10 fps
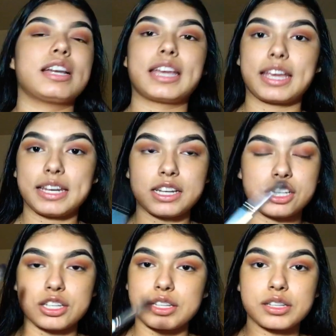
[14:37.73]
Again,
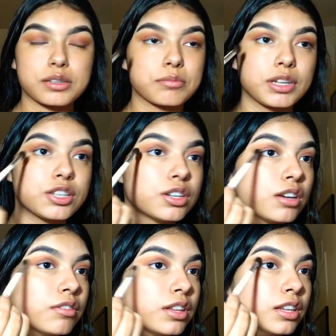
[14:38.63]
just make
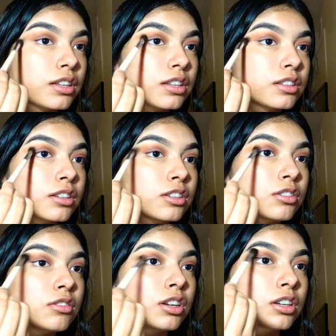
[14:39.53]
sure everything doesn't look
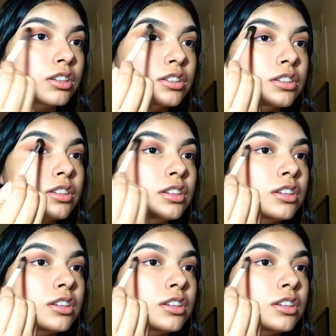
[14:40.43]
too harsh.